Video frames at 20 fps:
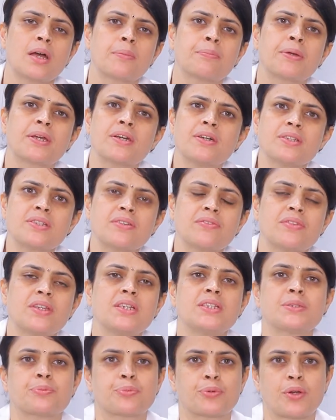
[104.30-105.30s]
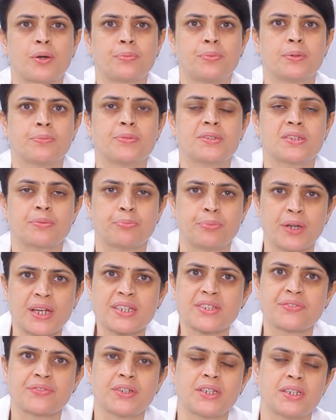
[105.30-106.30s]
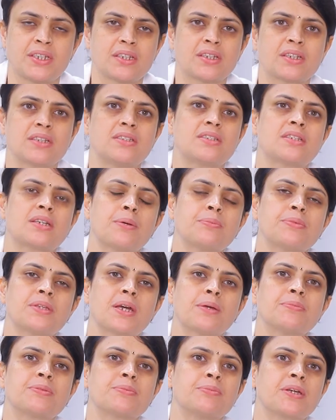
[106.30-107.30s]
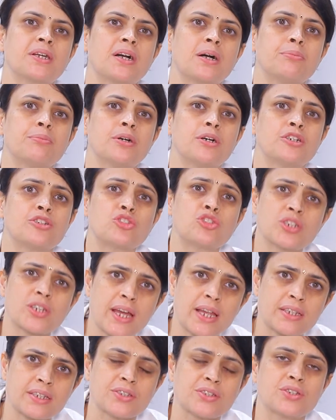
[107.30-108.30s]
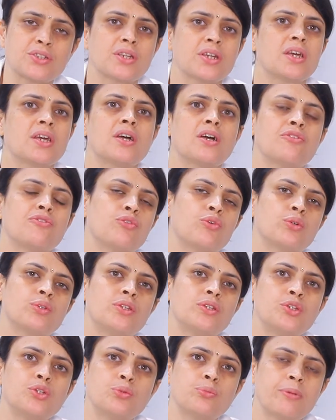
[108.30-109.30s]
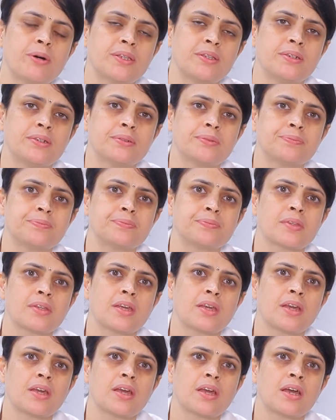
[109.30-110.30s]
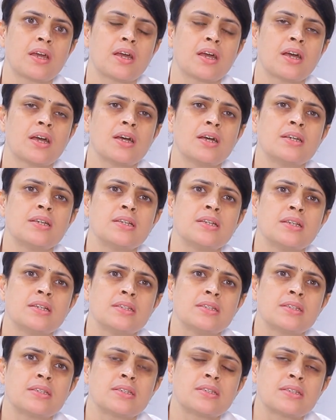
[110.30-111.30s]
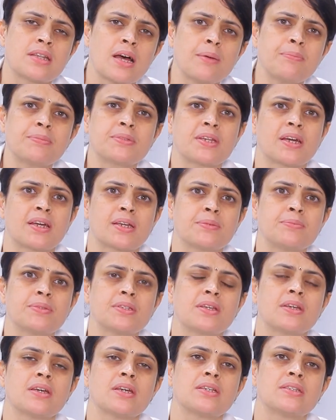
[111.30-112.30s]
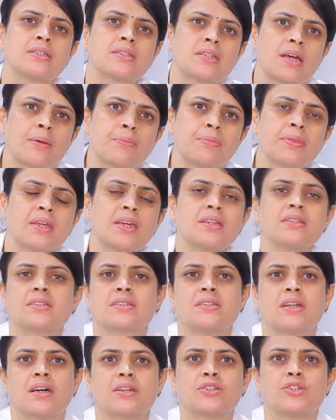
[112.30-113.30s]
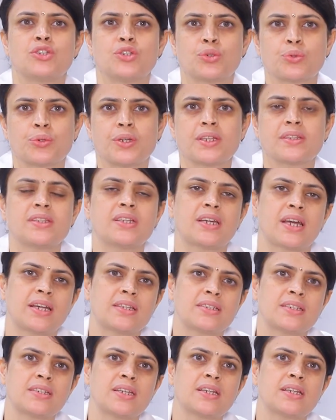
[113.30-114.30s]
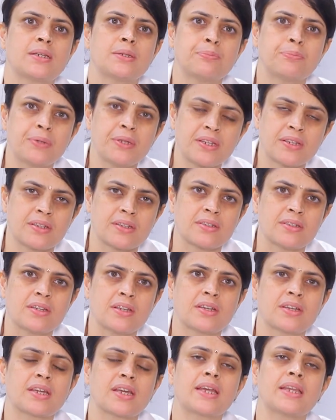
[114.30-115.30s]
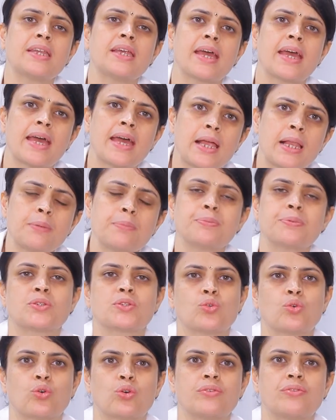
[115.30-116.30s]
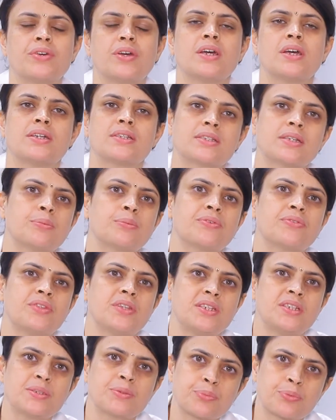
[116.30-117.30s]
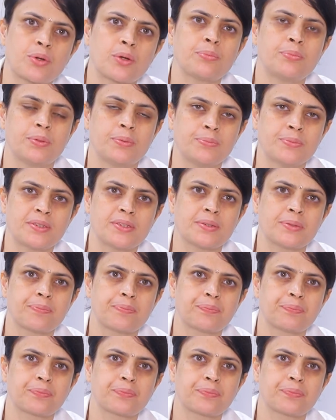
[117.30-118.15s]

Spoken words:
Because of these problems, breastfeeding can sometimes become a challenge for the new mother. Sometimes, some things done during the antenatal period can help solve some of these problems.